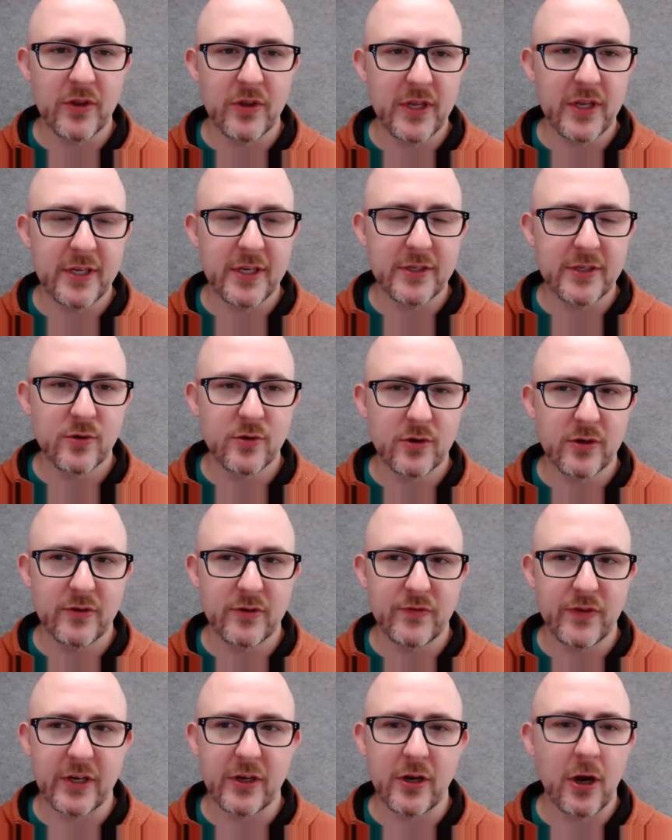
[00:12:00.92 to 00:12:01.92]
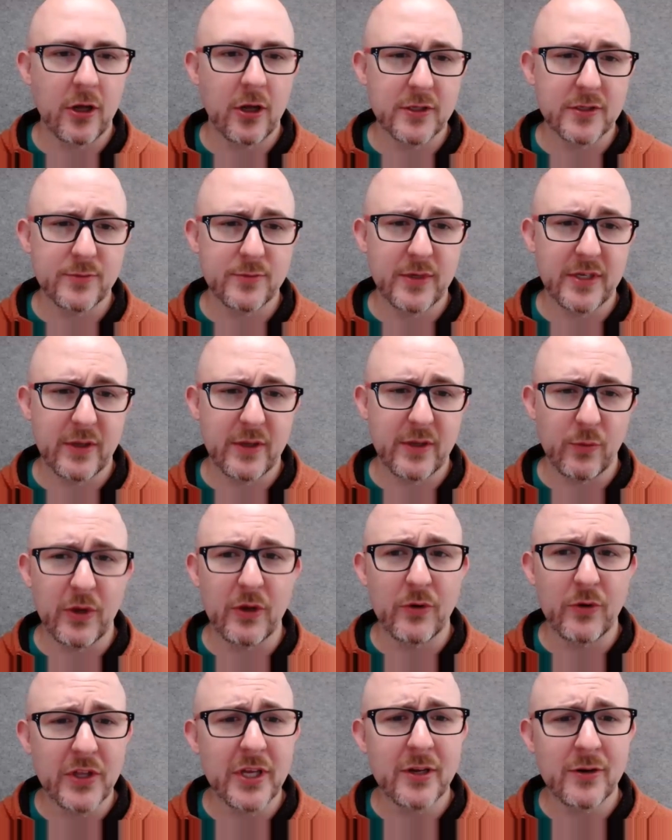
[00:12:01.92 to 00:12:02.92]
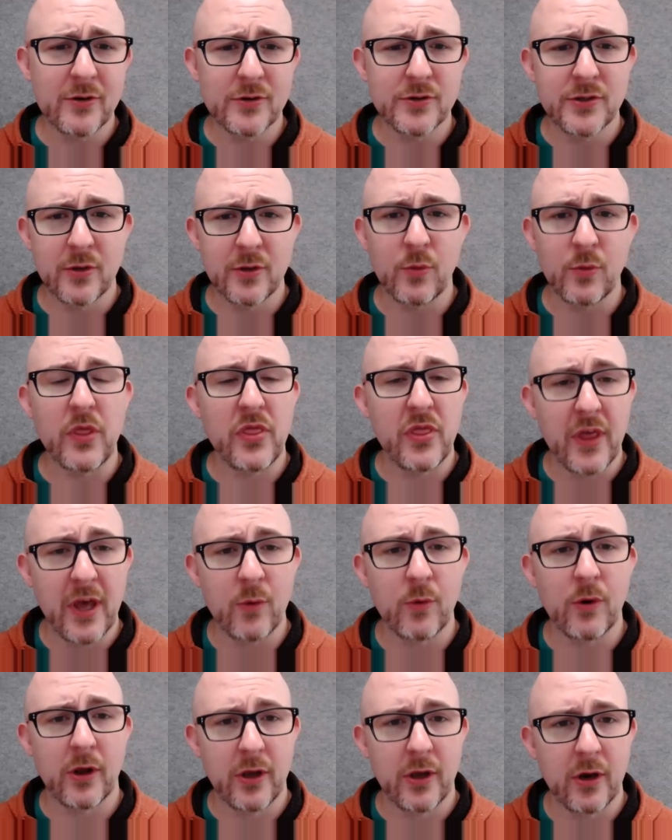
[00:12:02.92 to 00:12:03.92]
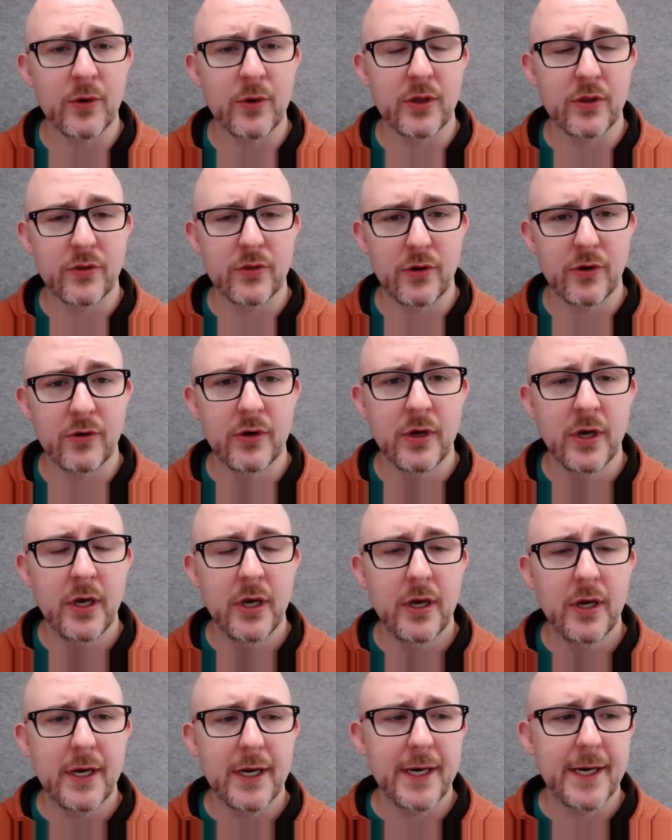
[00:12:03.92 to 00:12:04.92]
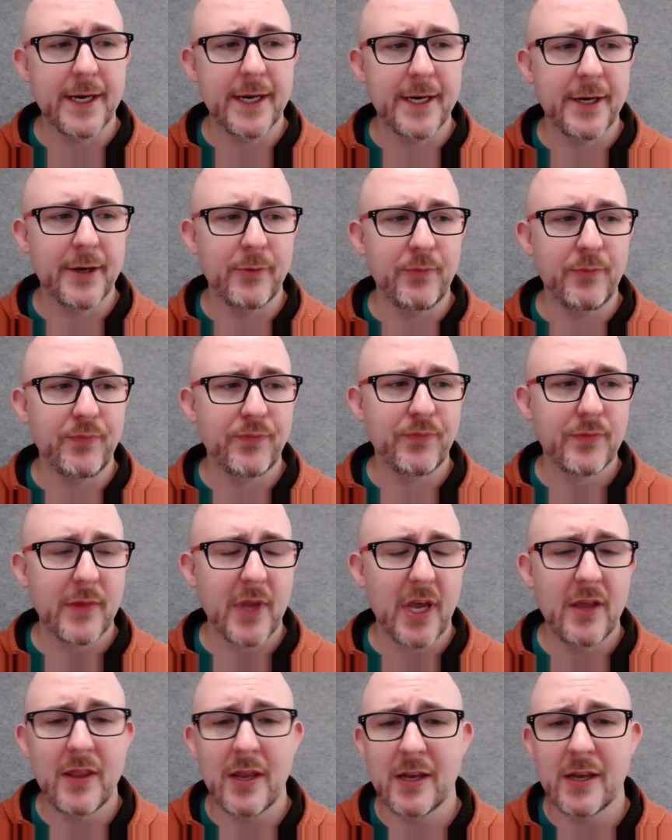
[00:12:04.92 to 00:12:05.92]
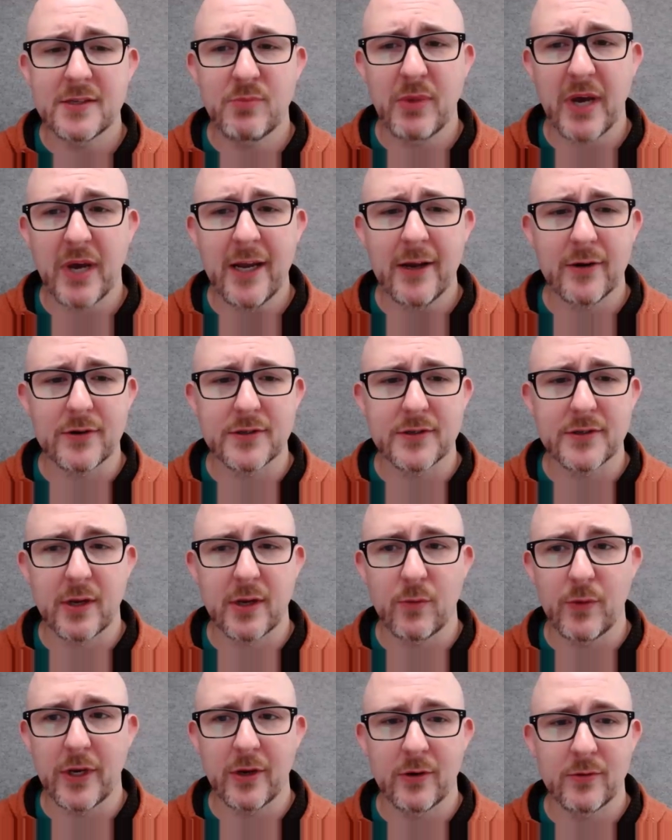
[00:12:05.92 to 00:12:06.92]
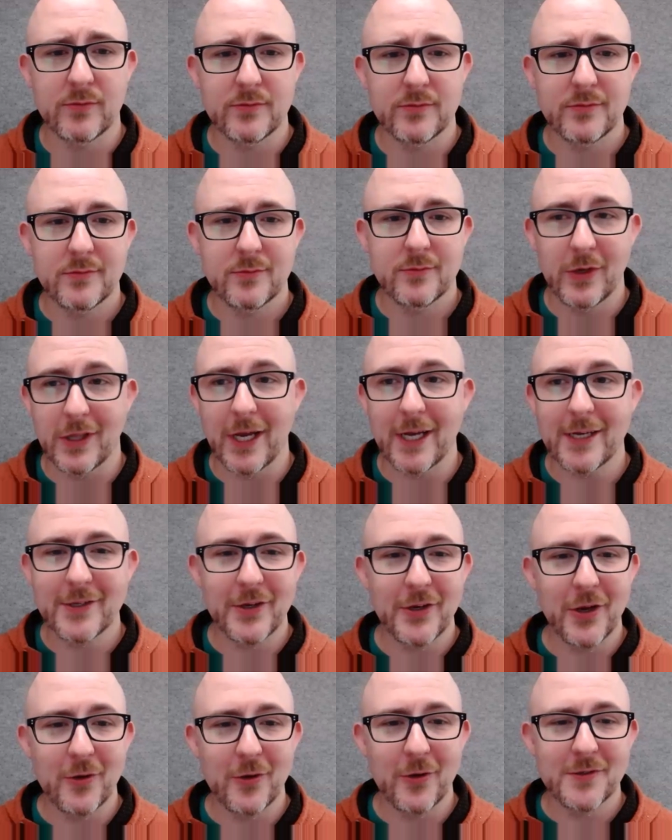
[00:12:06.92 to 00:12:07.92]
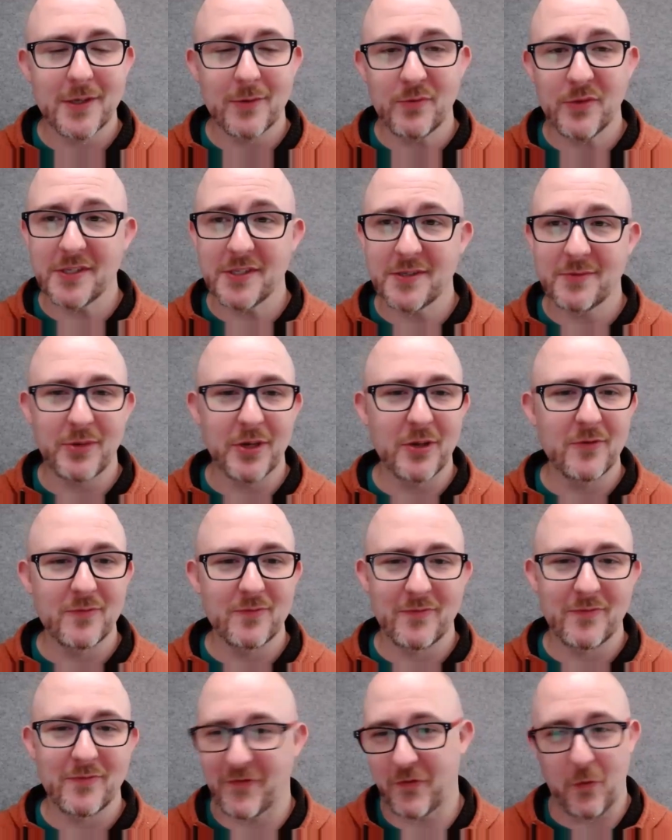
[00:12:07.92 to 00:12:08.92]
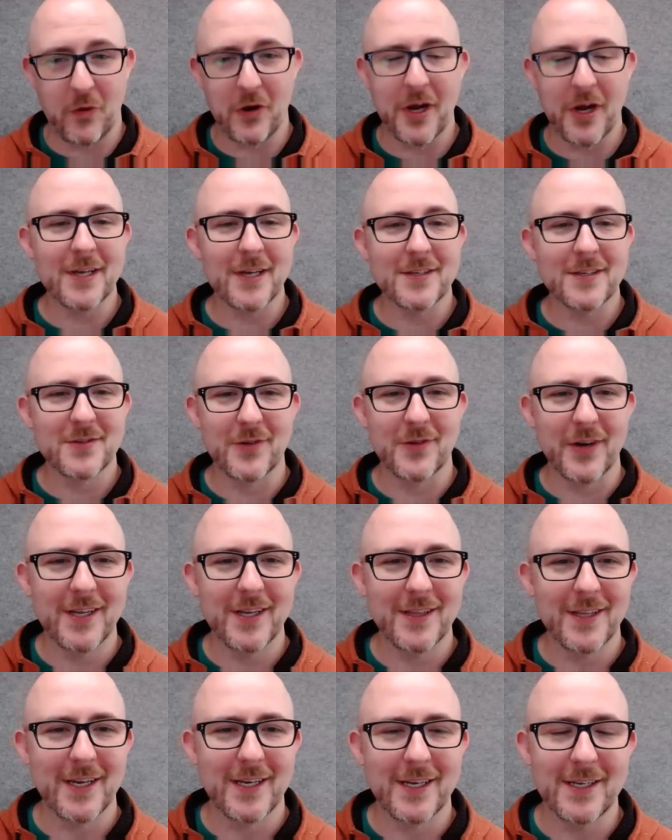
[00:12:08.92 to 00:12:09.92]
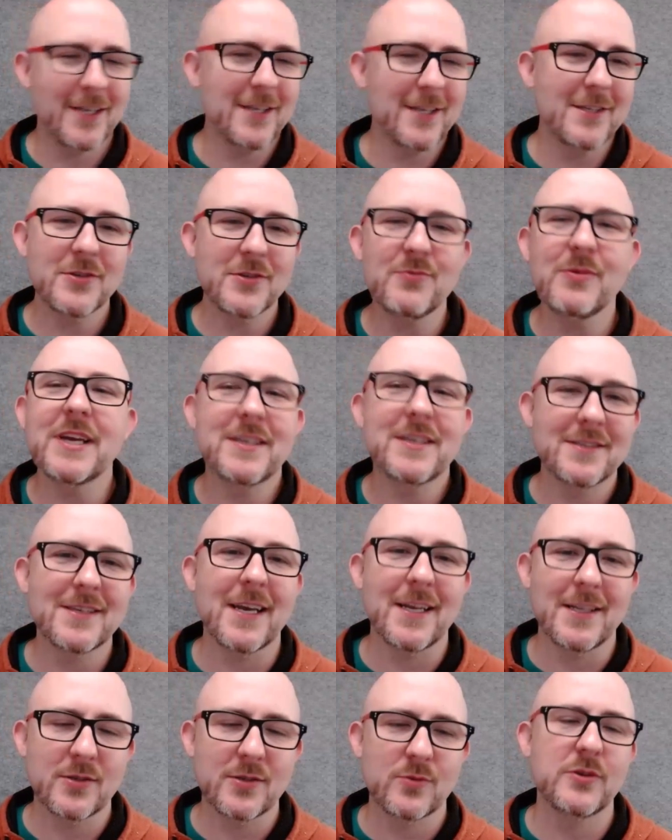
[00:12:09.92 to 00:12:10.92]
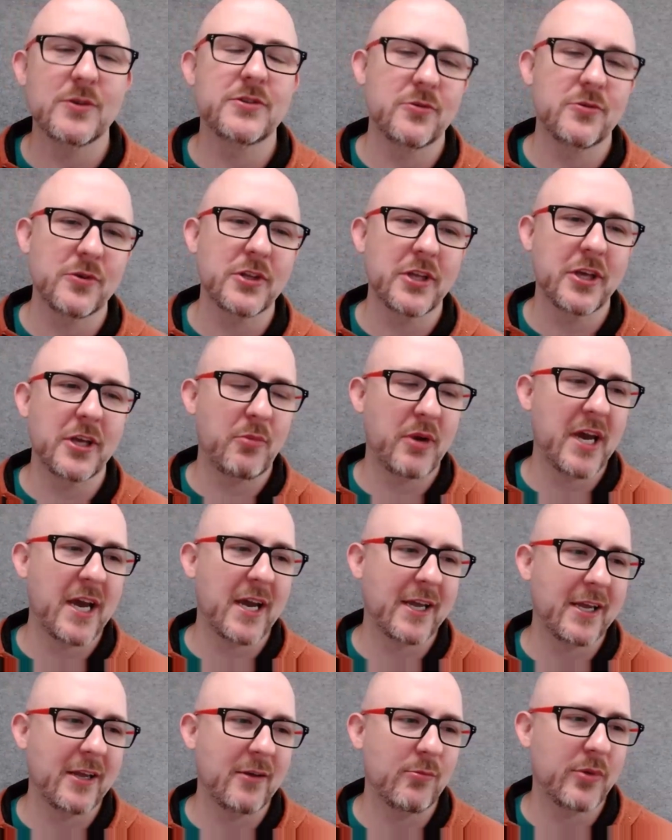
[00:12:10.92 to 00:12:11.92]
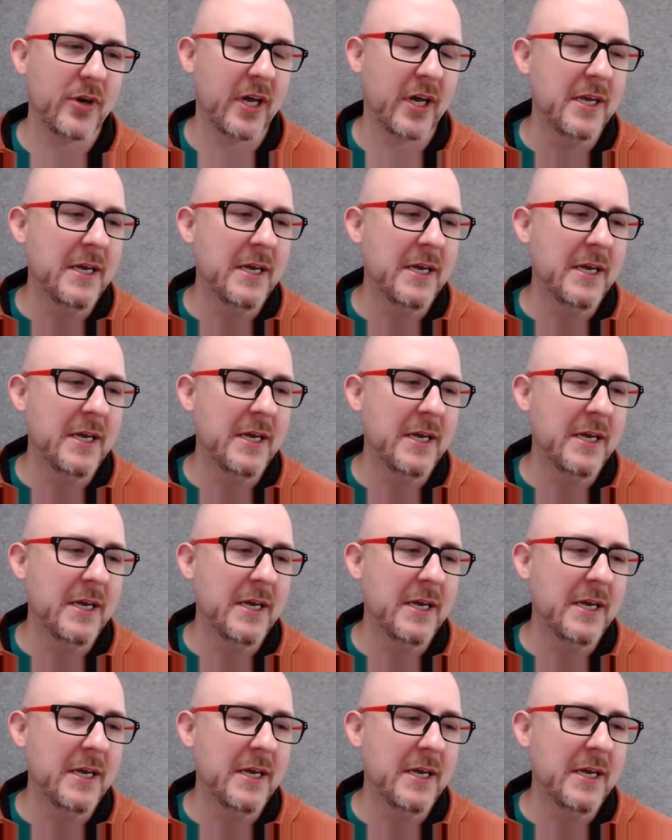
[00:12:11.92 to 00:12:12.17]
with any sort of acknowledgement that we really understood what they were going through. Um, and then as buyers, like we like to know something's built for us, right? Like it just makes sense once you really unpack it.